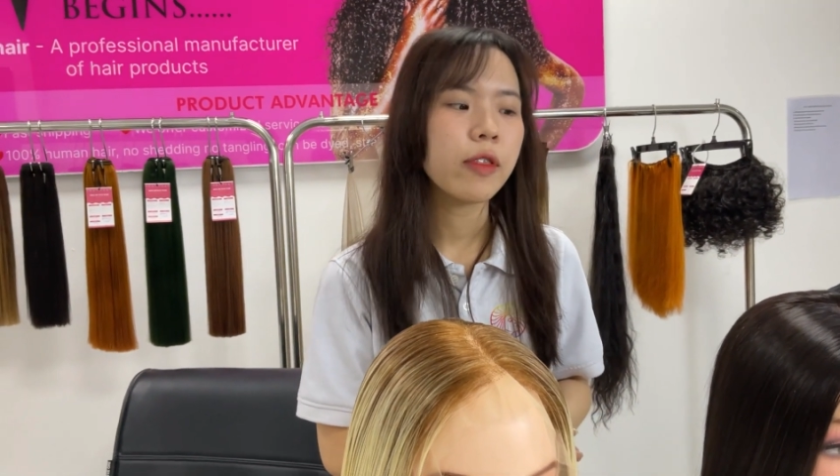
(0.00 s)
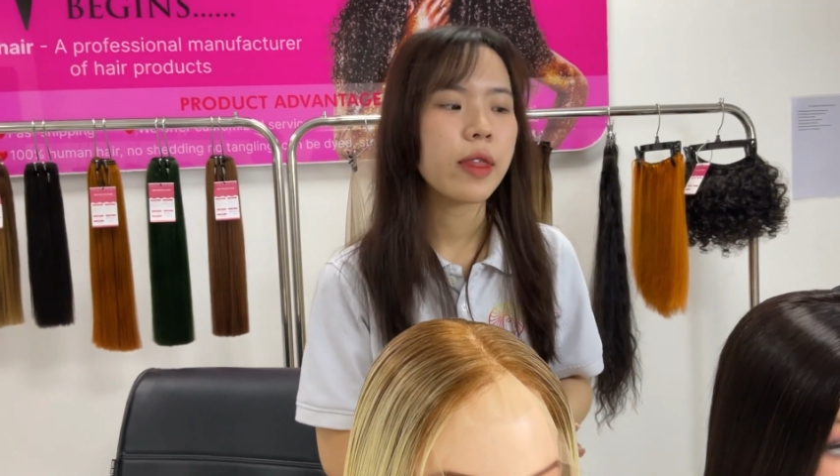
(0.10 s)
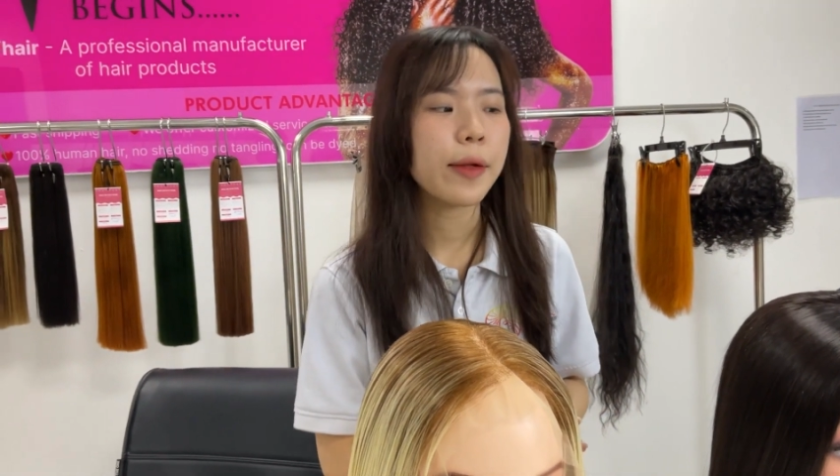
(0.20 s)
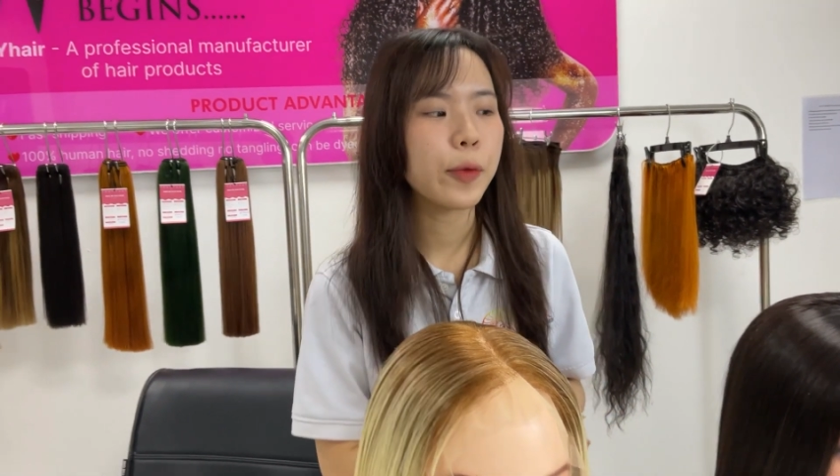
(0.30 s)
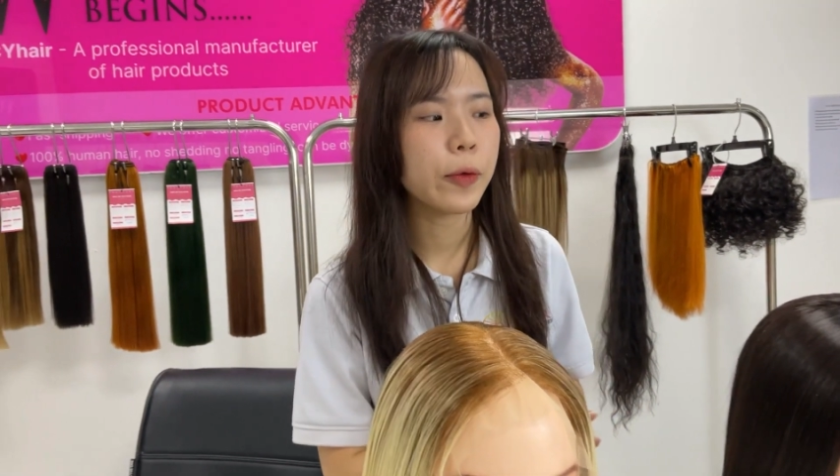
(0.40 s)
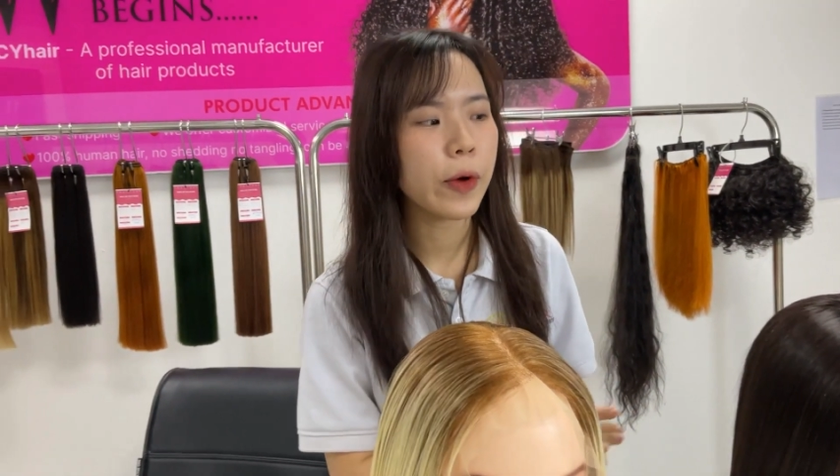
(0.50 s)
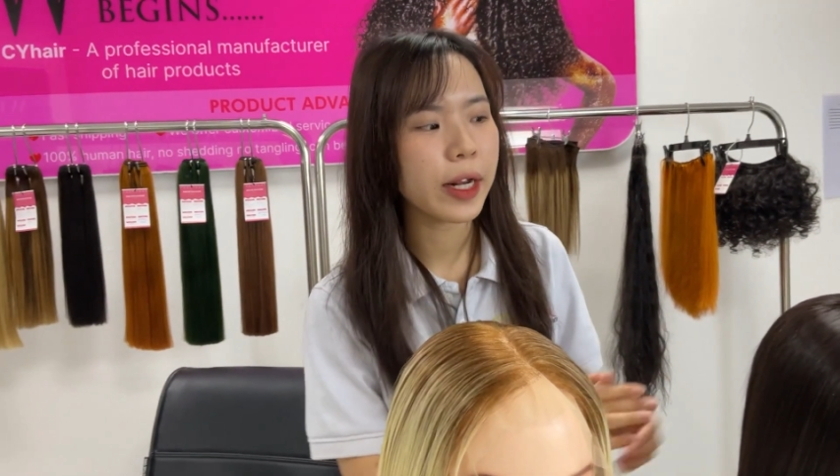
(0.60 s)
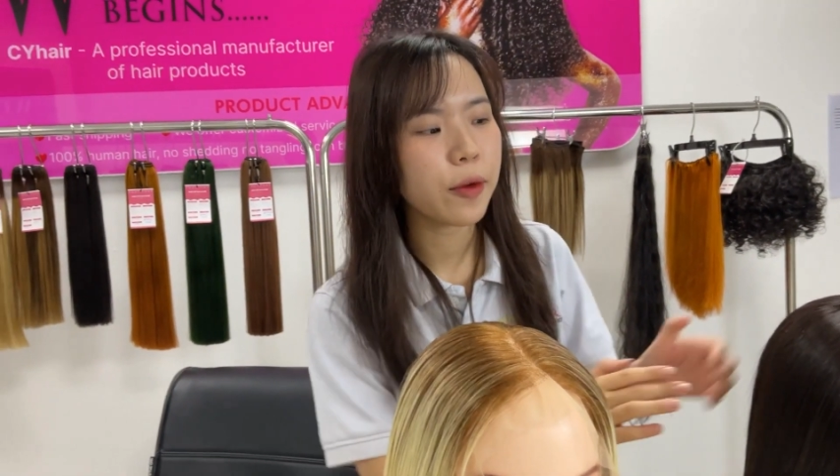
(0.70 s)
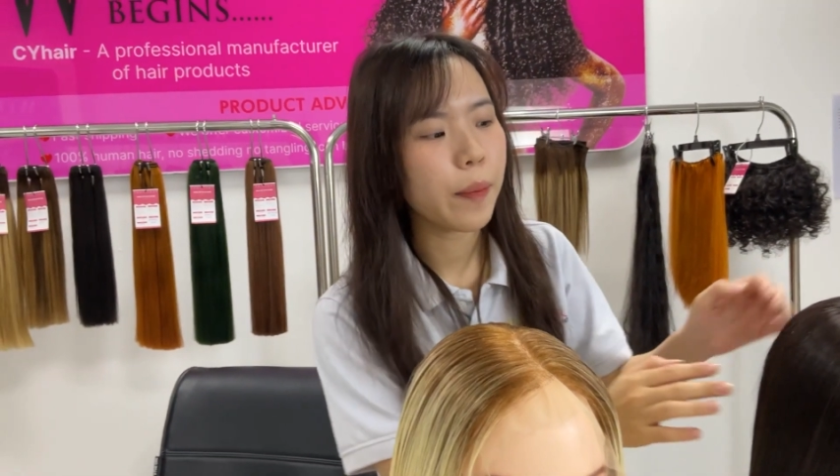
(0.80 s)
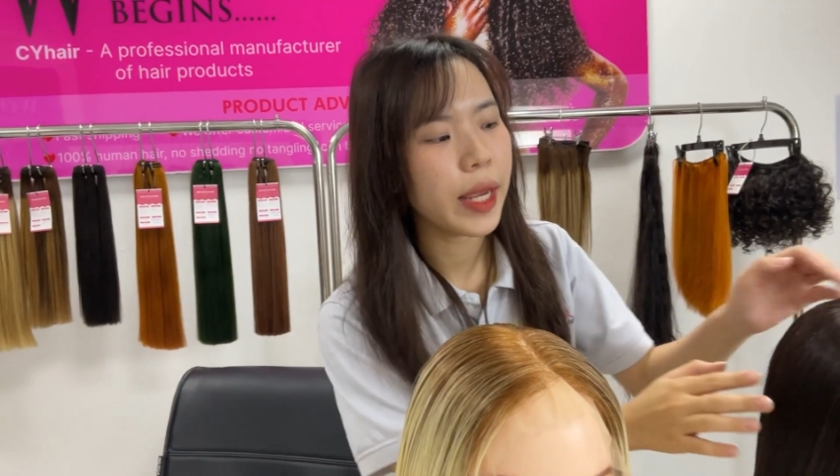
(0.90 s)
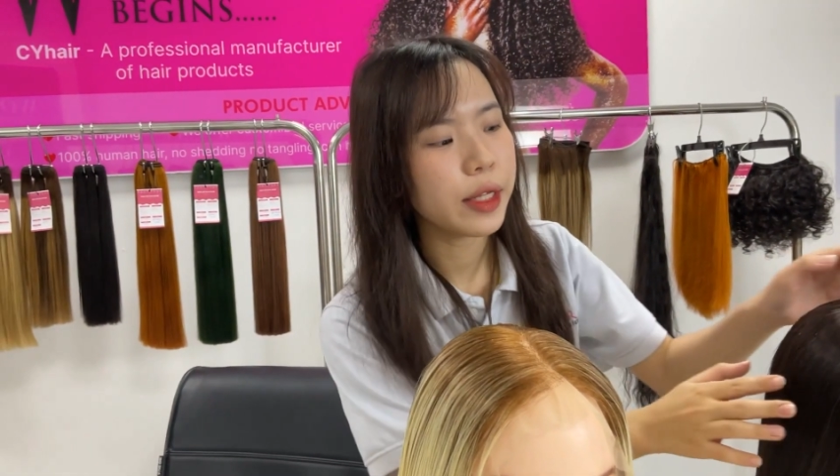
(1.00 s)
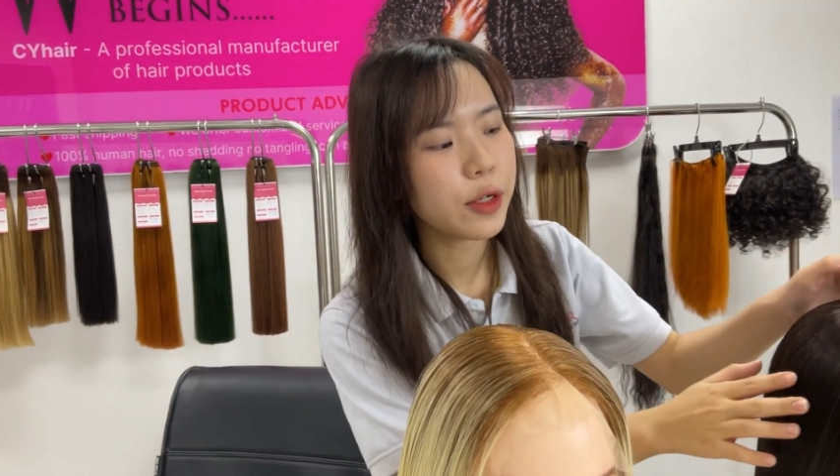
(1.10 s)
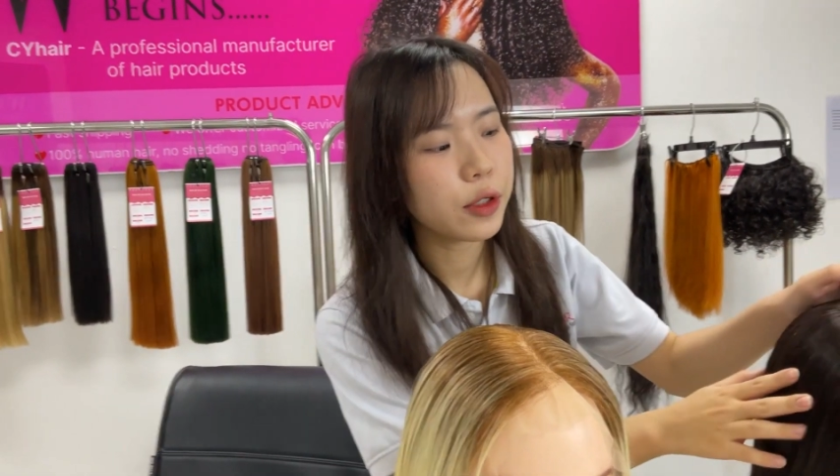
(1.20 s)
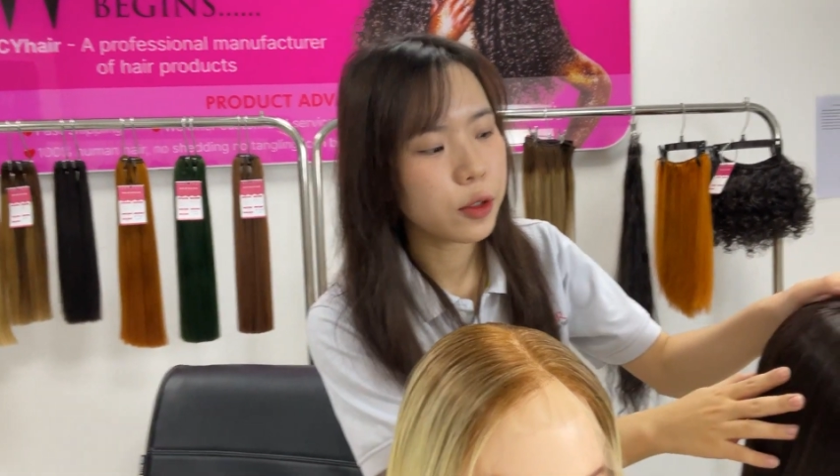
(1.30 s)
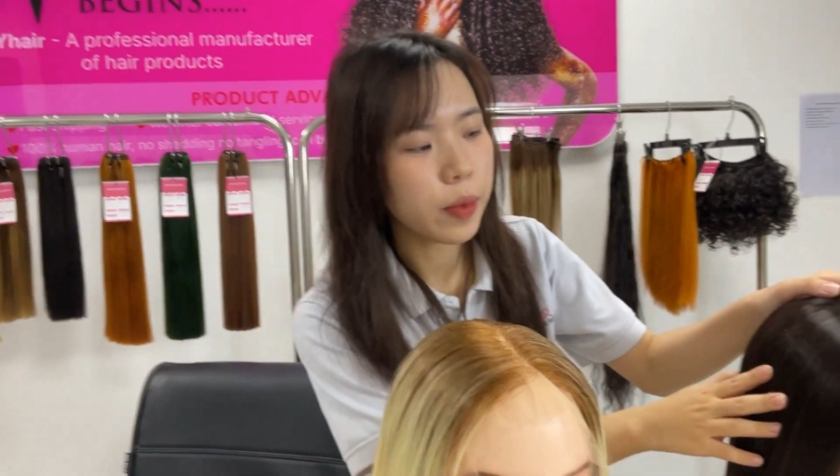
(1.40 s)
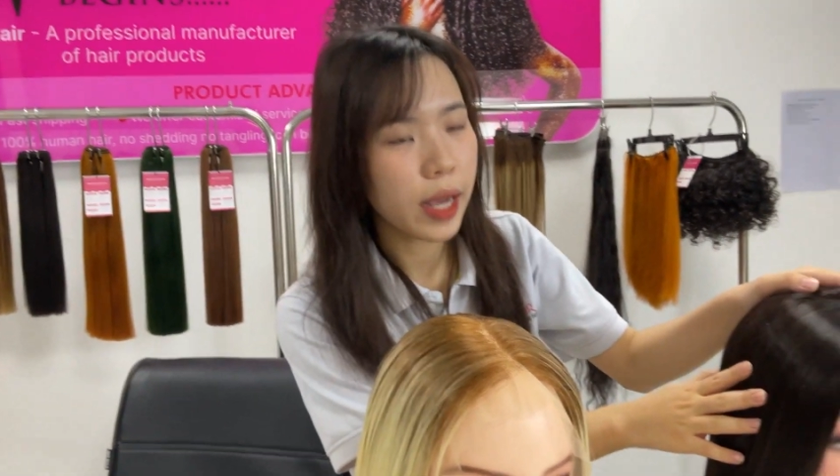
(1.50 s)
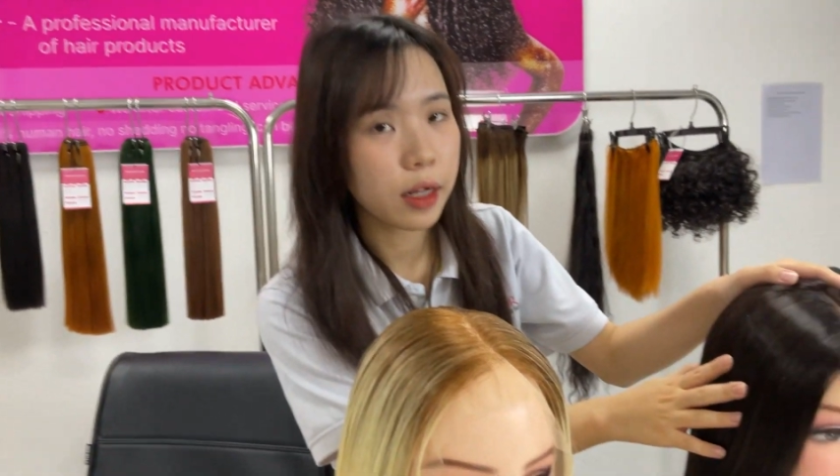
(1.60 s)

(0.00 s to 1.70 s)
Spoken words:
that we recommend you to buy